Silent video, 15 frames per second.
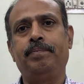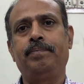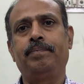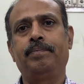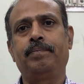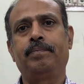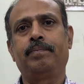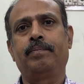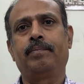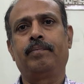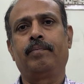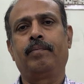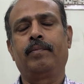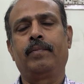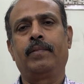
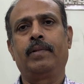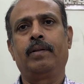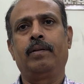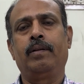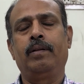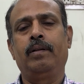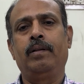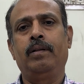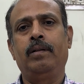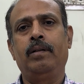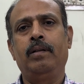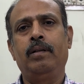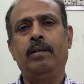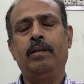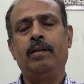
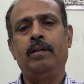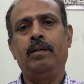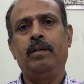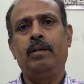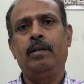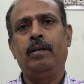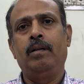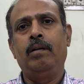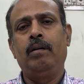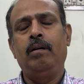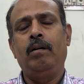(silence)